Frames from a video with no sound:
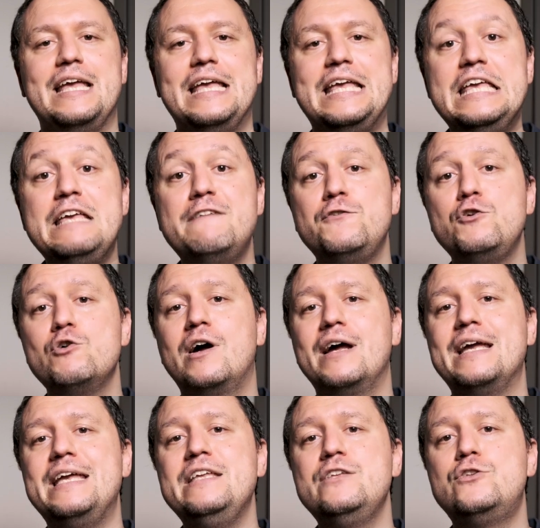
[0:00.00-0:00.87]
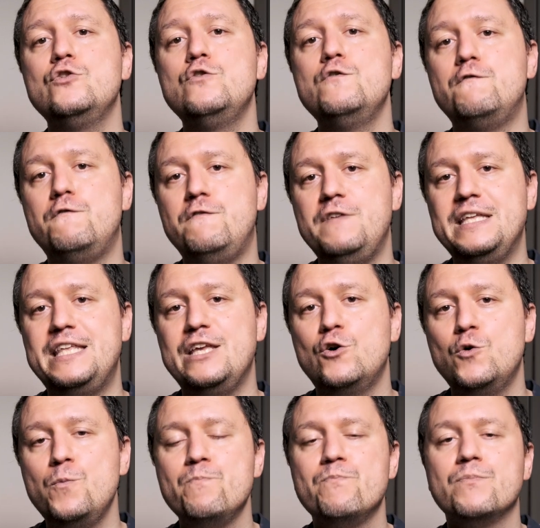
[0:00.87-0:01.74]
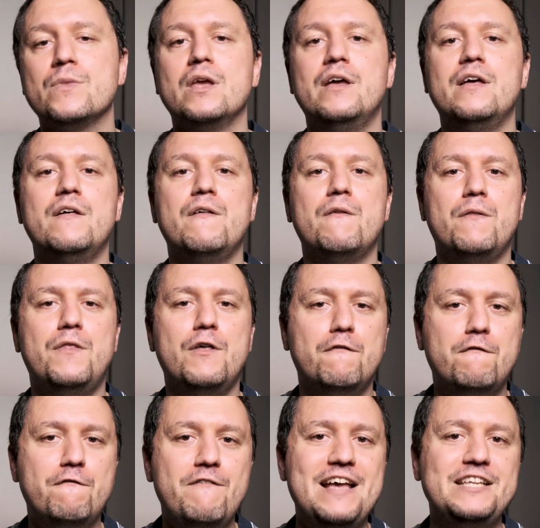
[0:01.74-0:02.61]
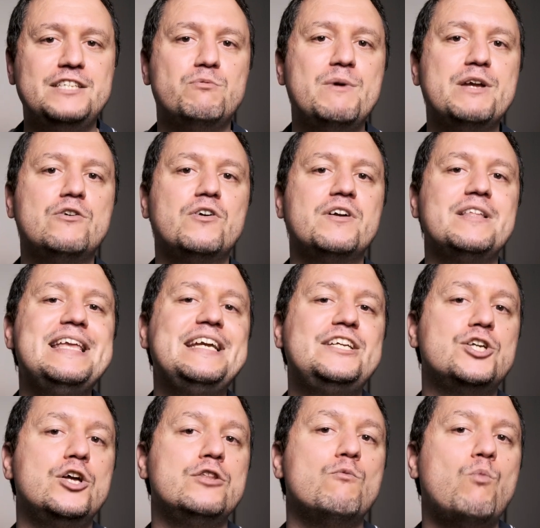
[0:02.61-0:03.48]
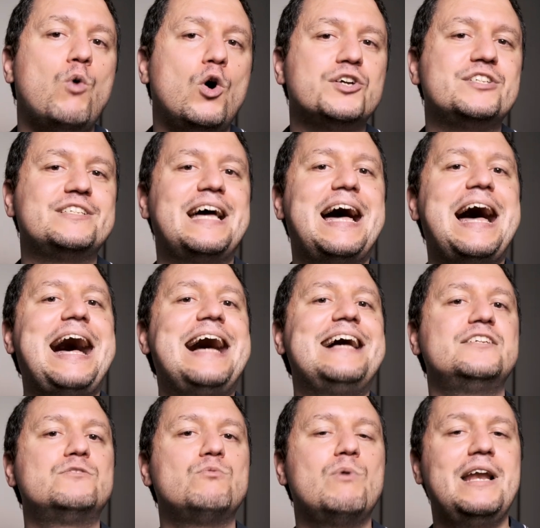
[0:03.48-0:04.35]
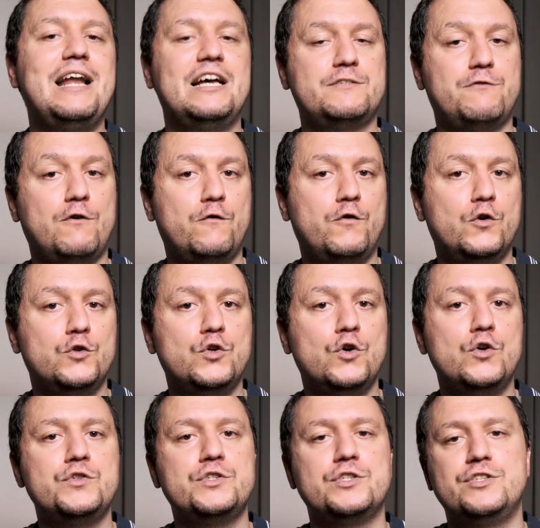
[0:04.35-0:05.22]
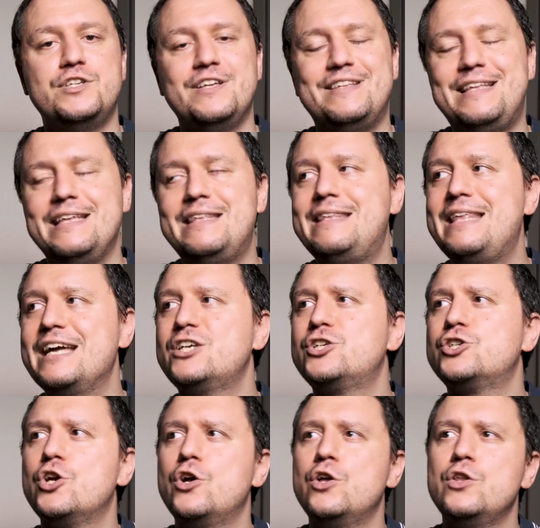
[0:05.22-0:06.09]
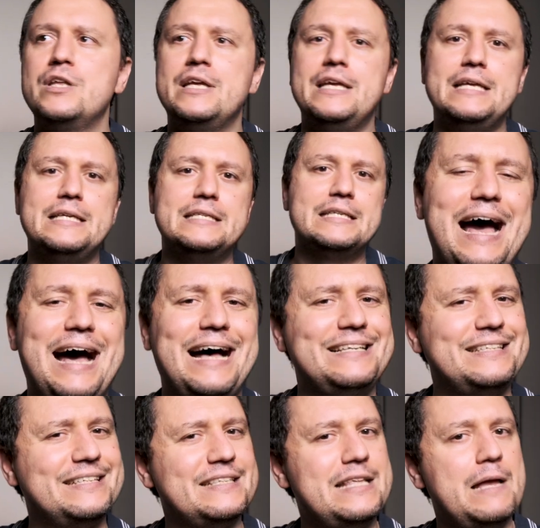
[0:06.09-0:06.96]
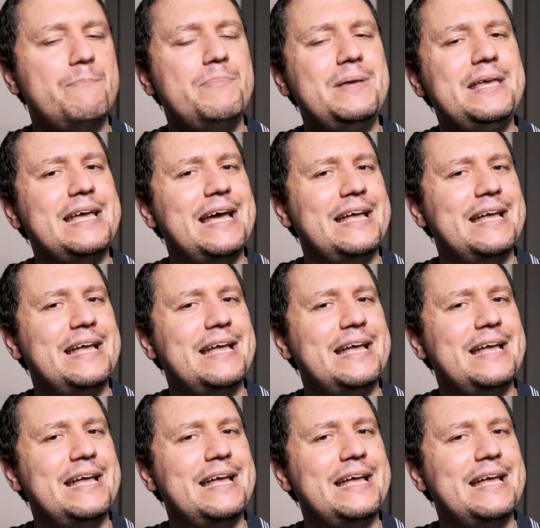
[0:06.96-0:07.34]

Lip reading: If you are into video, the face recognition works as well as for photos. The detection is as snappy